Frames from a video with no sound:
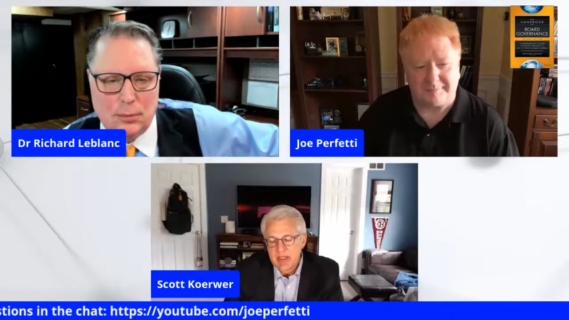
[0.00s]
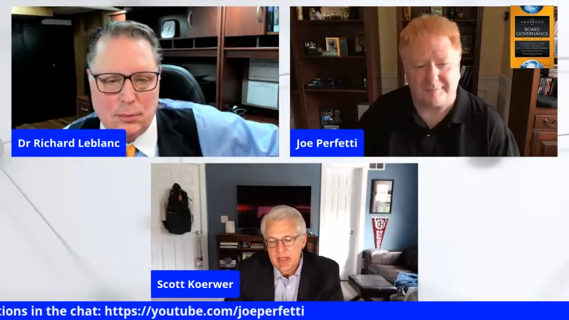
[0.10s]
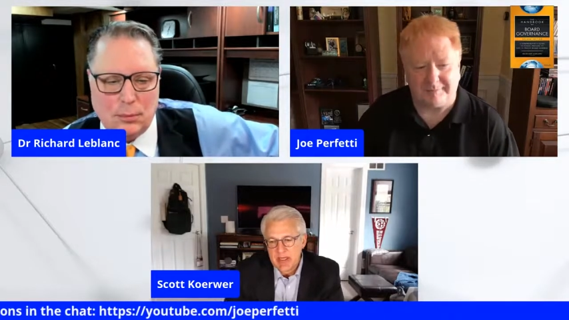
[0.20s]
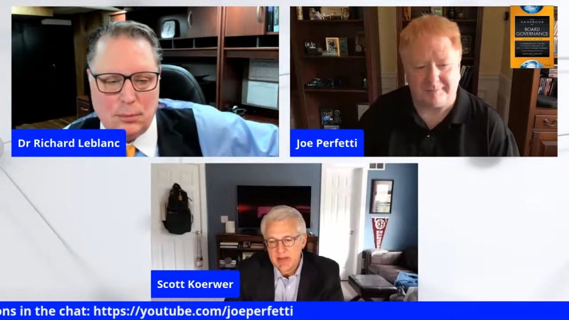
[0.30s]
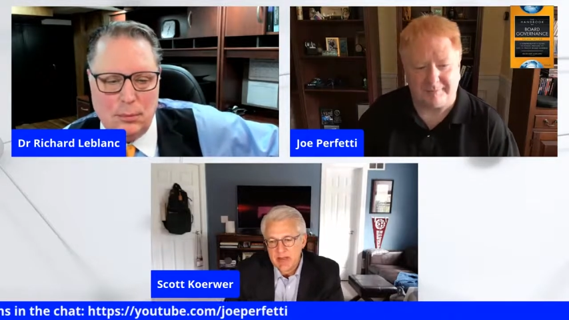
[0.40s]

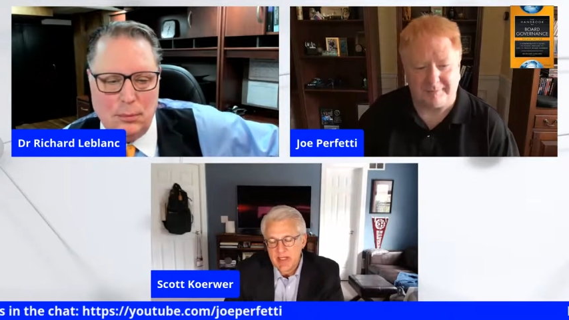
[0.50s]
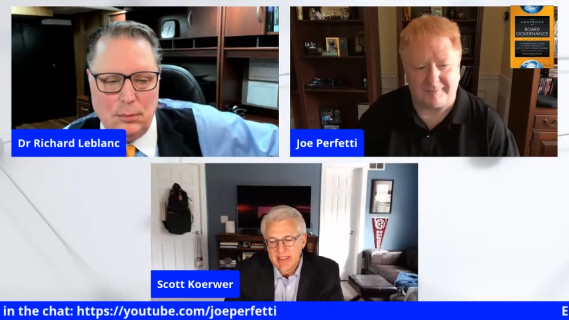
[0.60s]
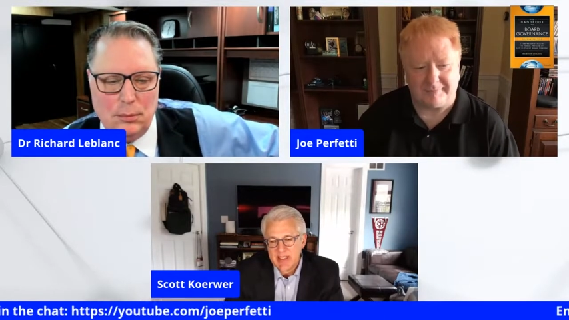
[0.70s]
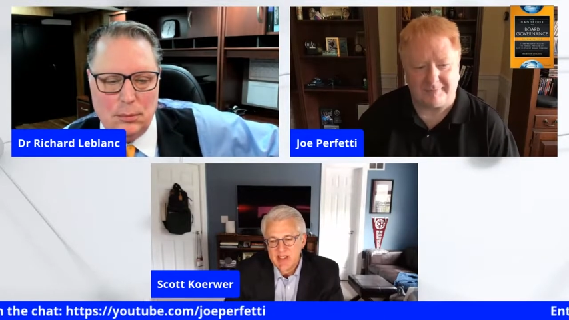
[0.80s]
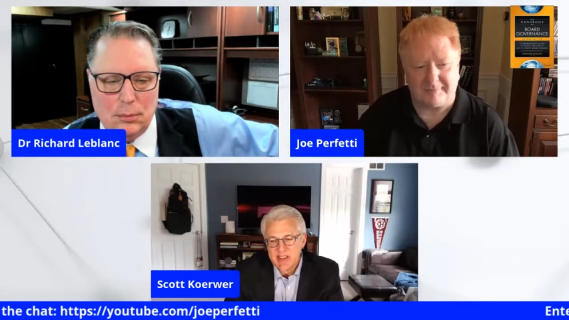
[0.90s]
Speaker 1: uh,
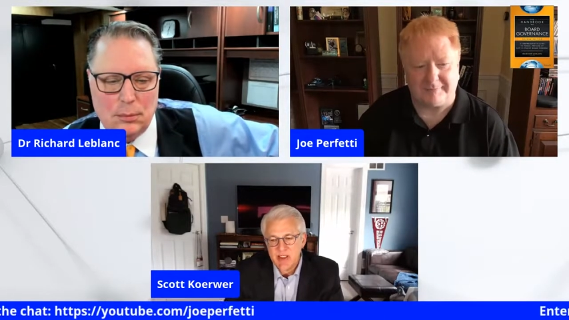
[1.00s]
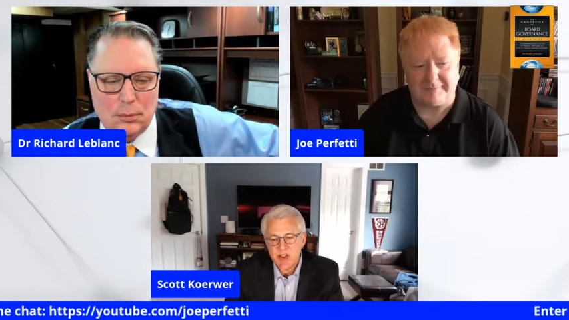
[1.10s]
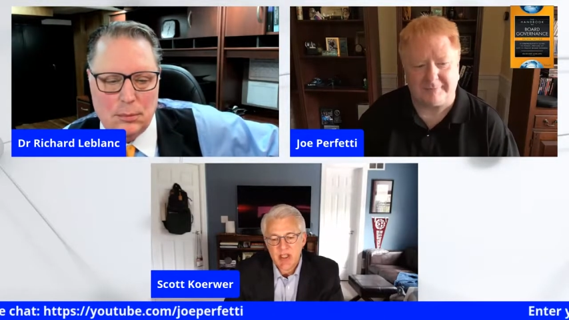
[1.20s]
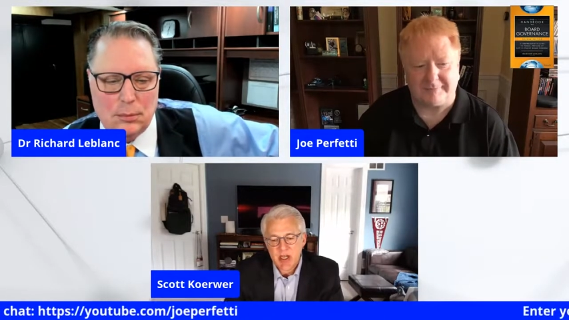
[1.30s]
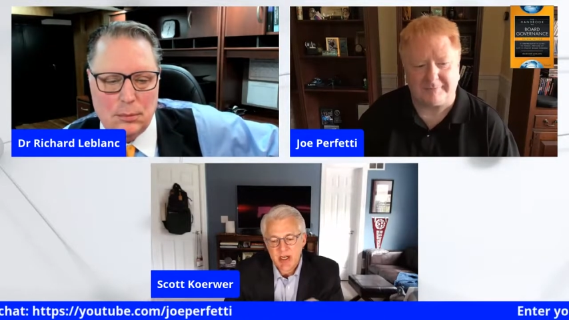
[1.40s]

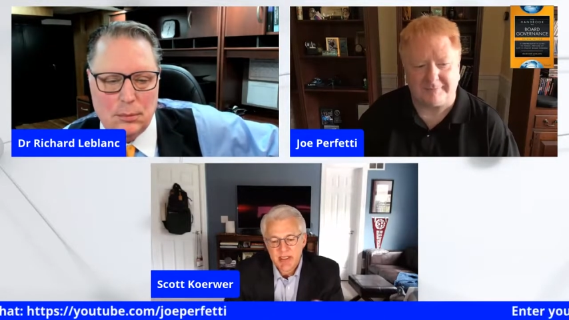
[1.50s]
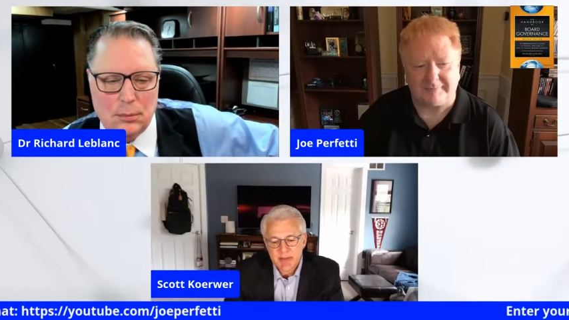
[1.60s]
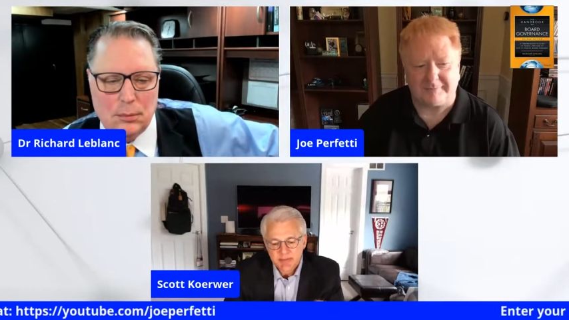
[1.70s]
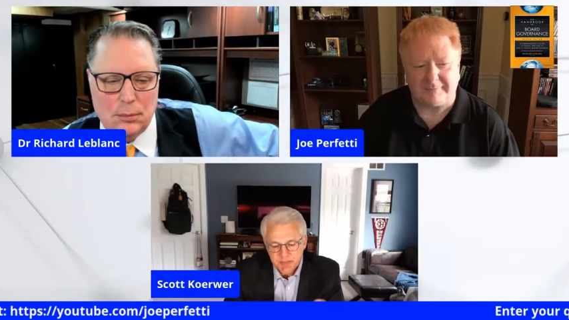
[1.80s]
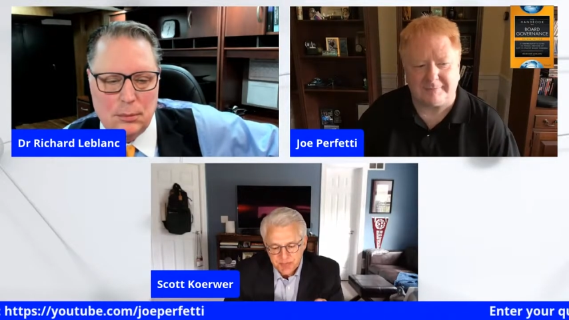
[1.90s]

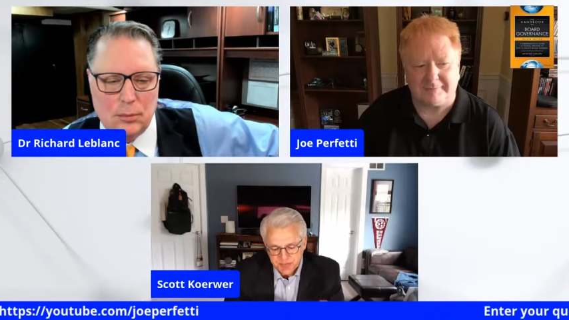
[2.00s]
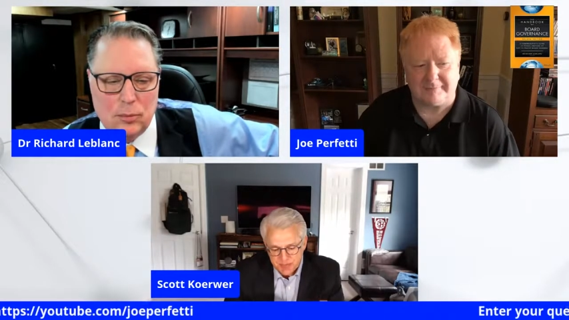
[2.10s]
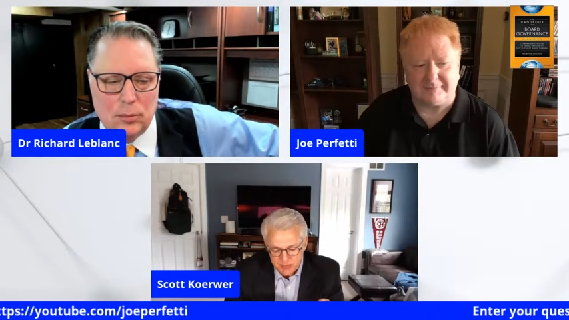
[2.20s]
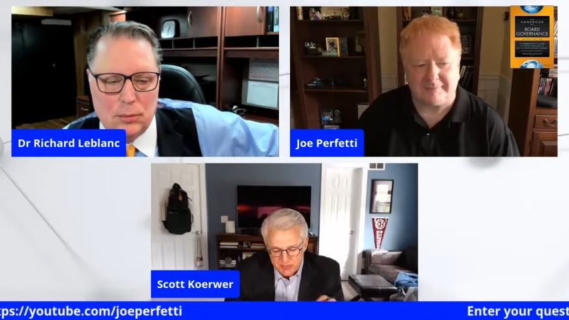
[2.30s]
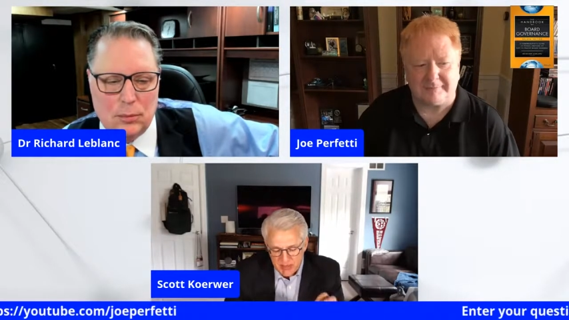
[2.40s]
1969
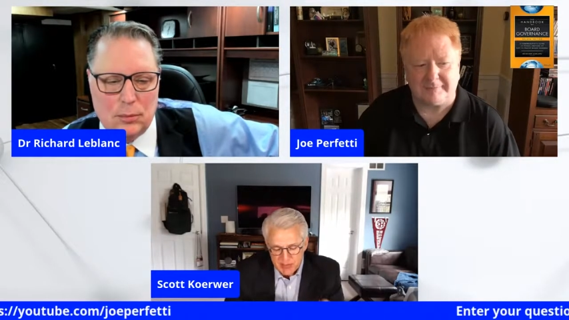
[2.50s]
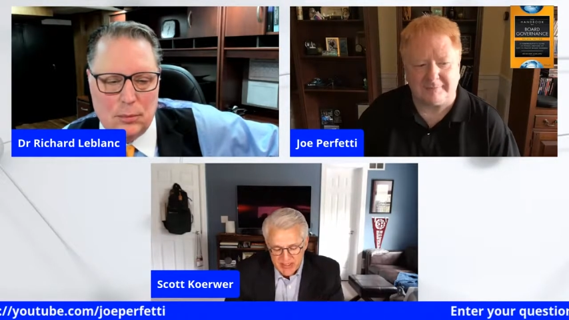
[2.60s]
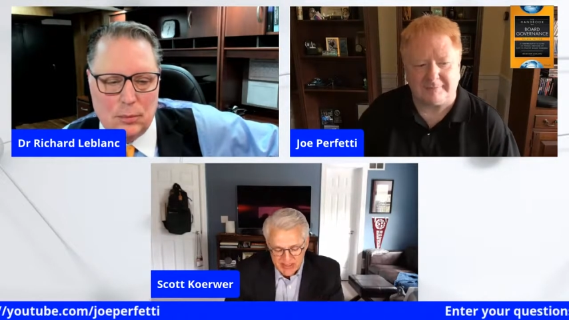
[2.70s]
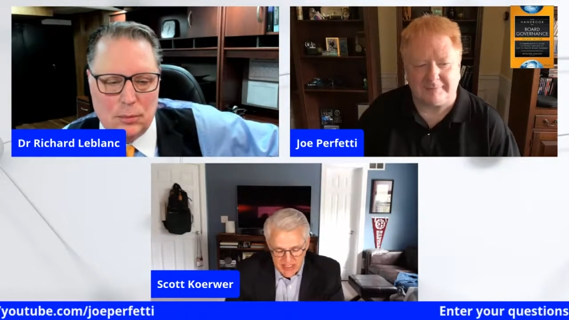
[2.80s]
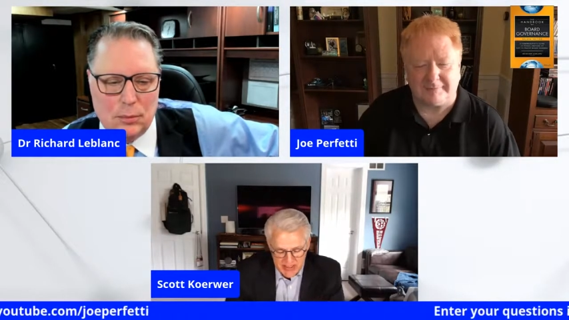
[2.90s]
by a guy